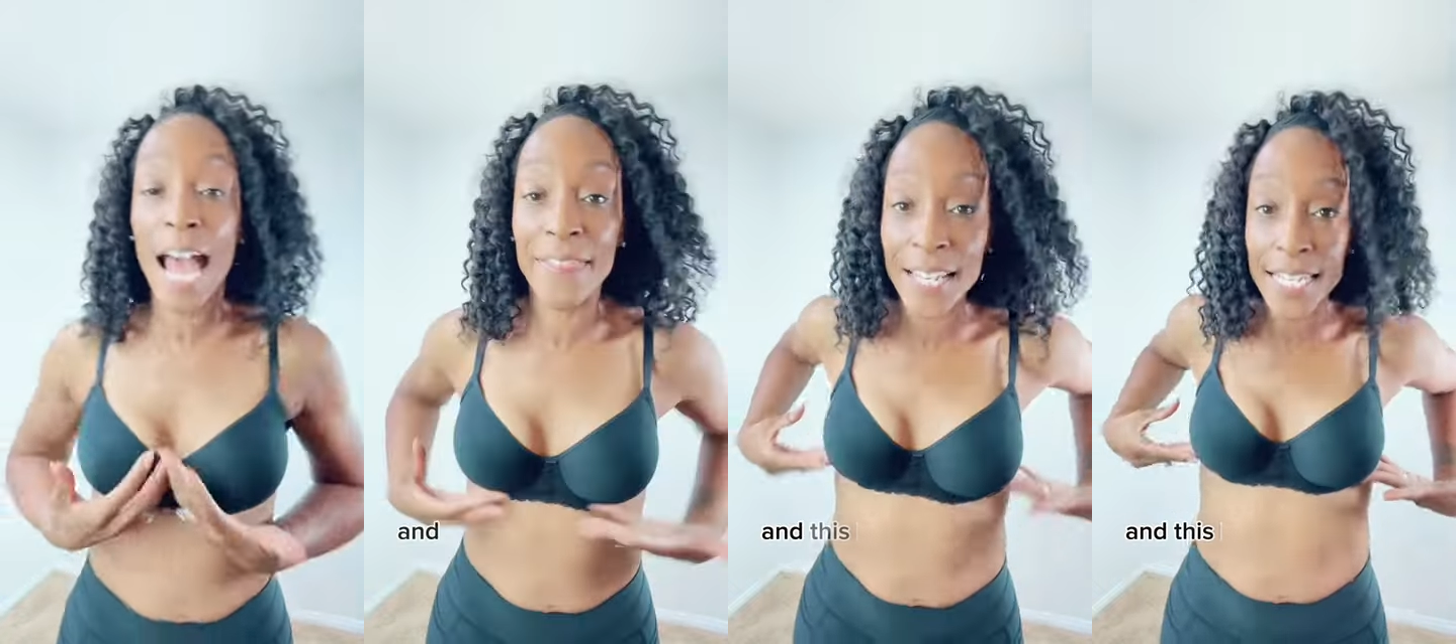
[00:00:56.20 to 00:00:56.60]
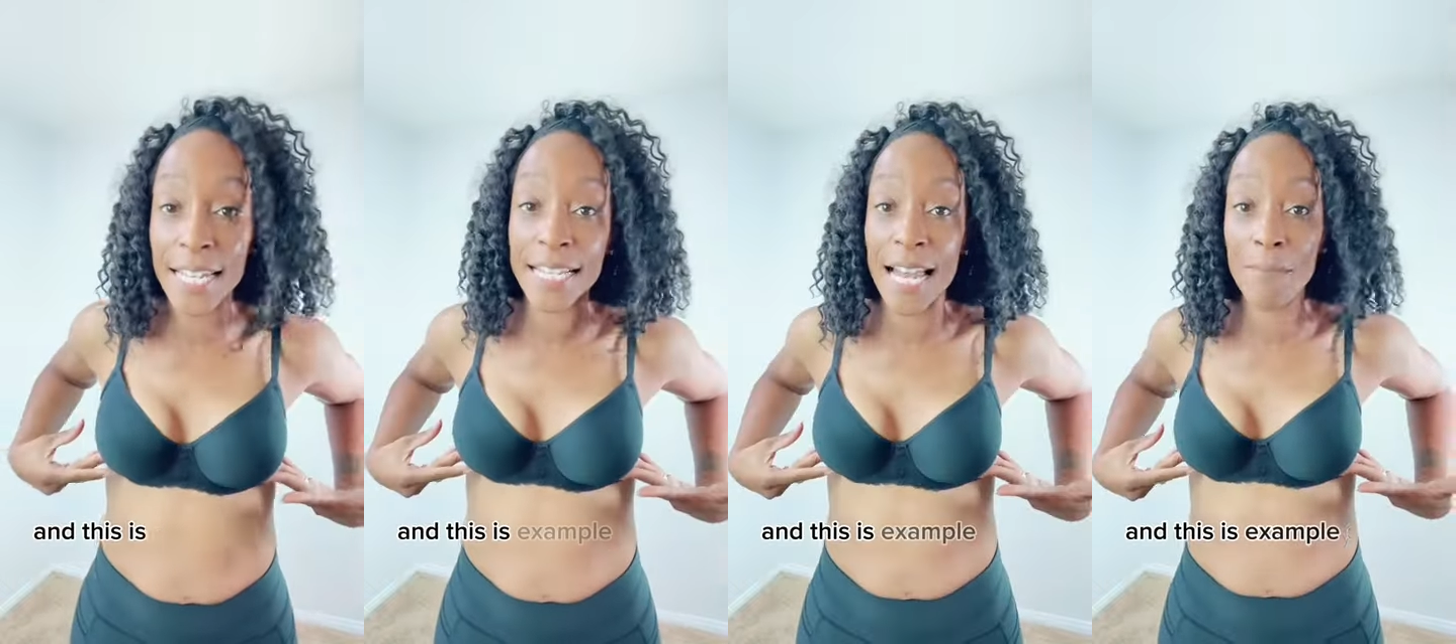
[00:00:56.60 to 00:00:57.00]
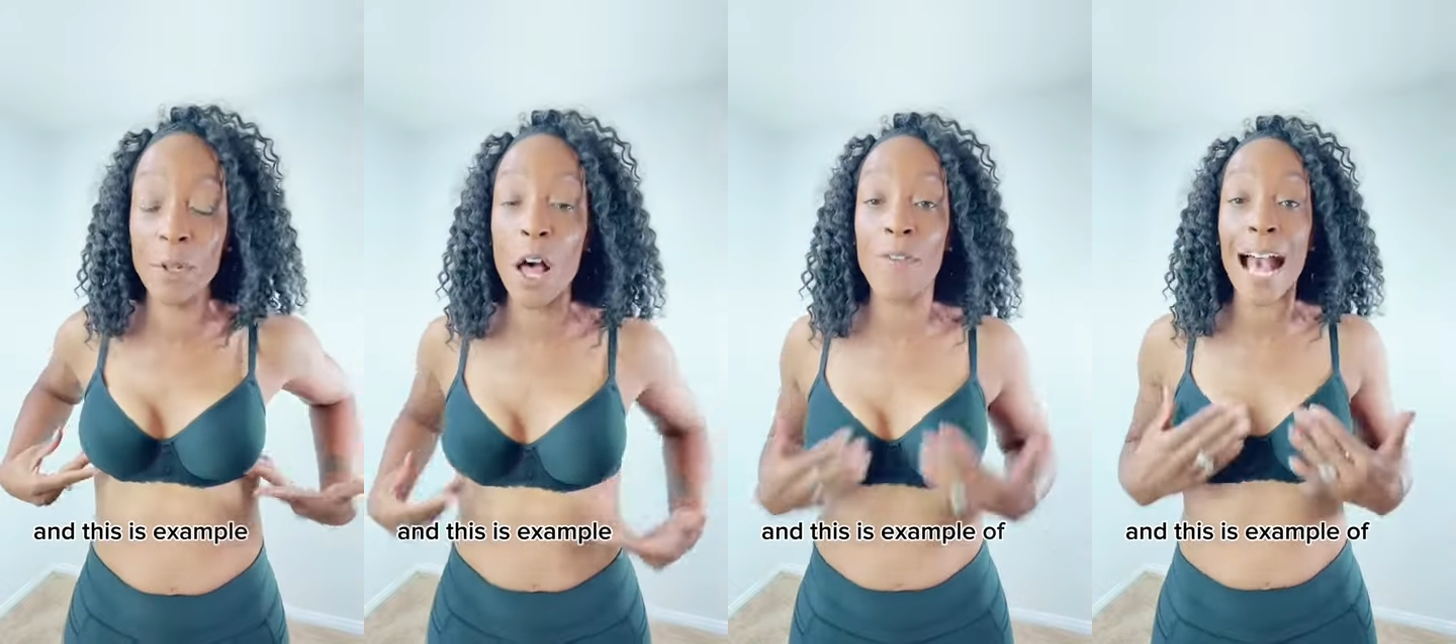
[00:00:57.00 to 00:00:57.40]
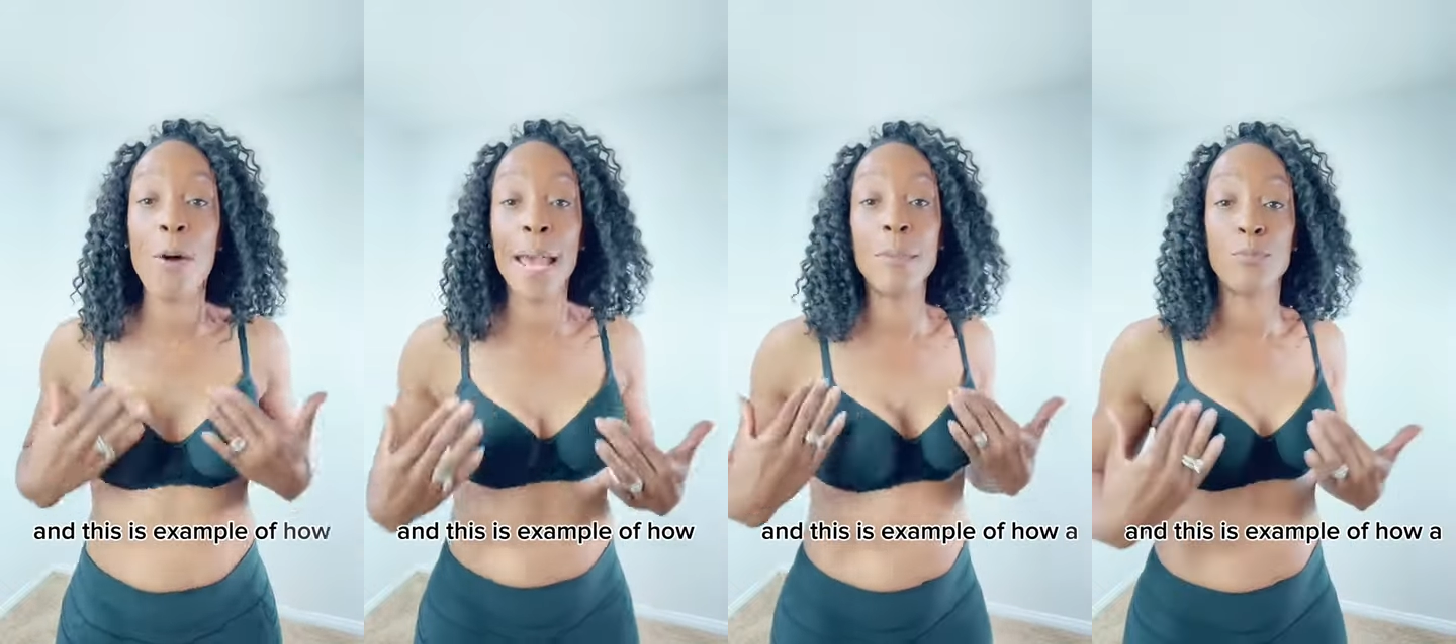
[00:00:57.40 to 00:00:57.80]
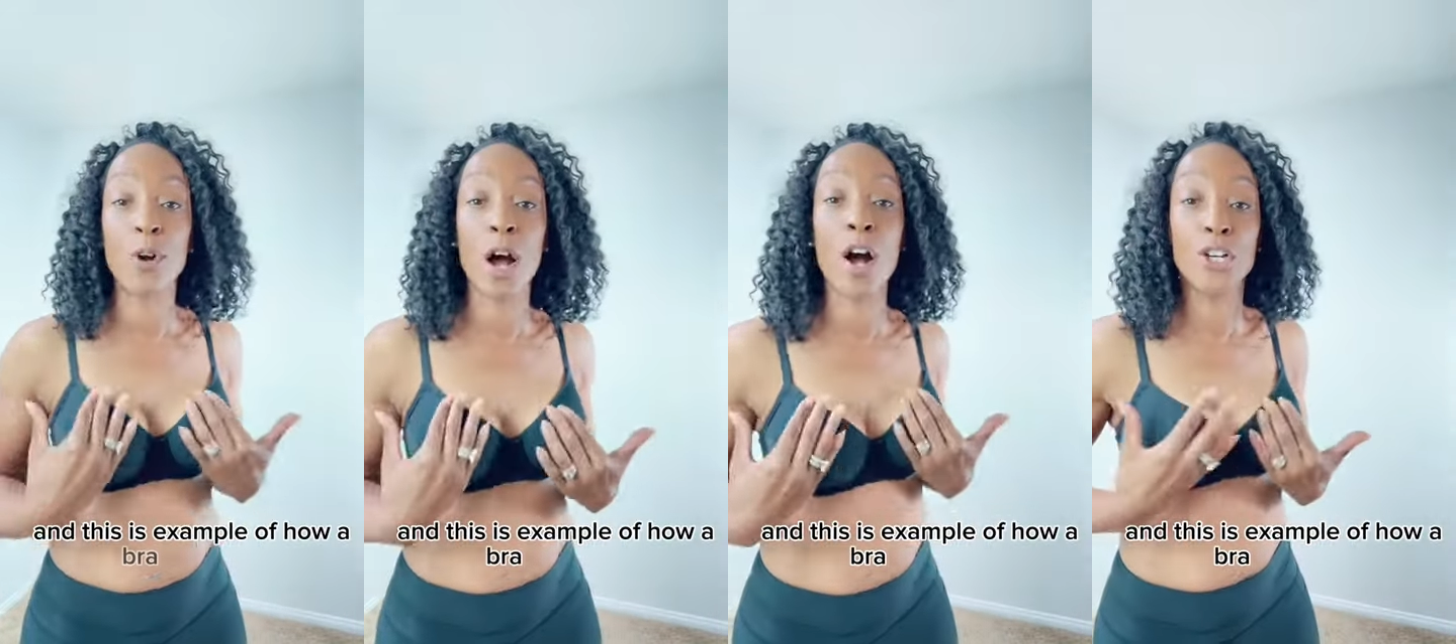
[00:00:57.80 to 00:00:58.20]
And this is an example of how a
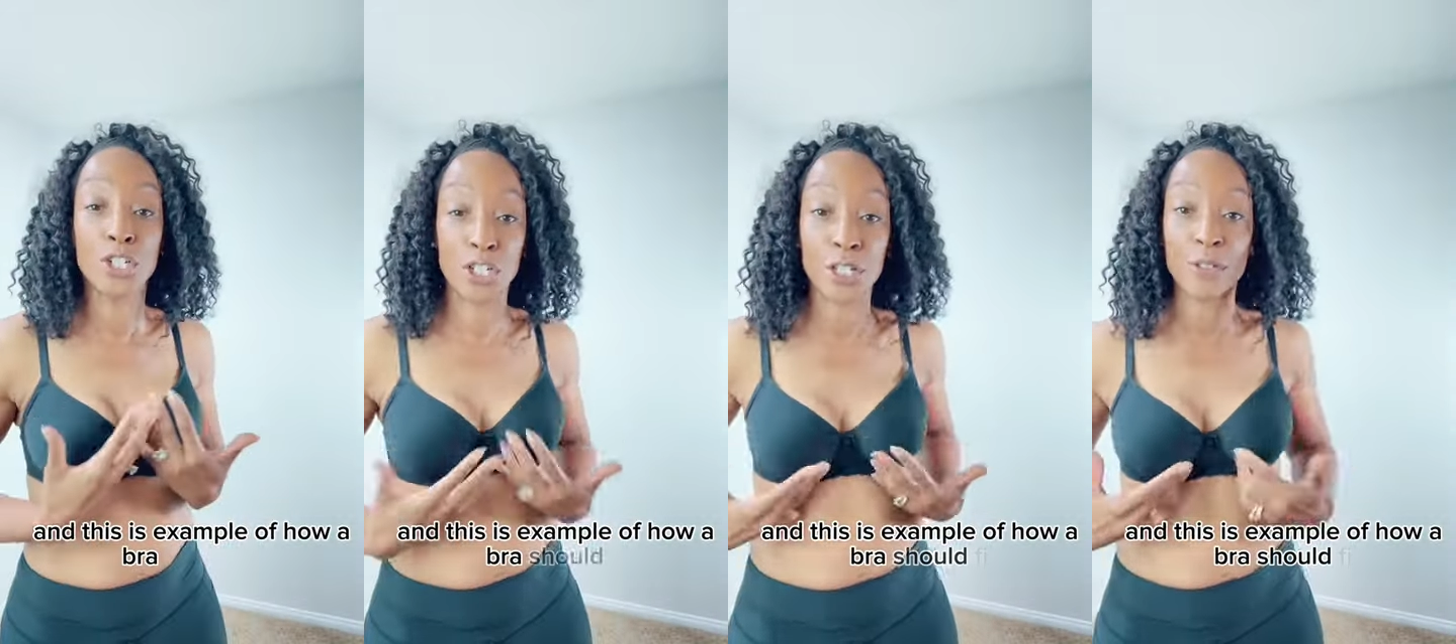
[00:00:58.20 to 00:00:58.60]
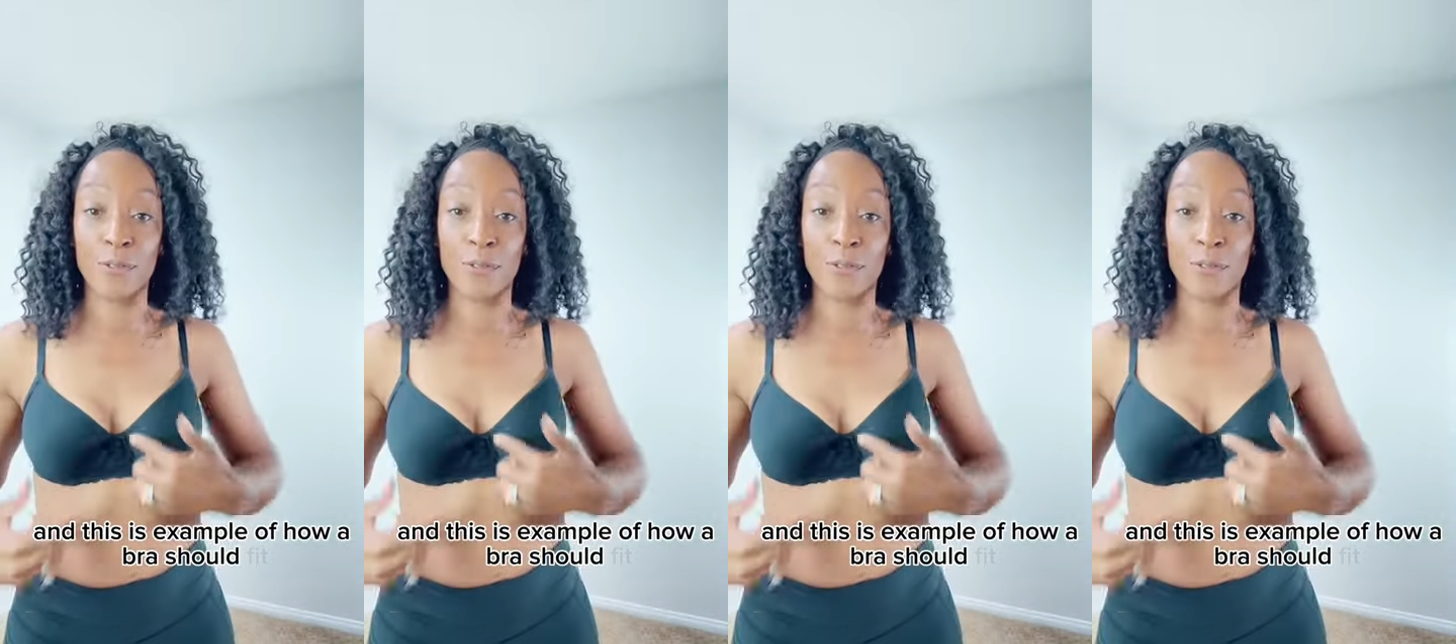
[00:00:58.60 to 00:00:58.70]
bra should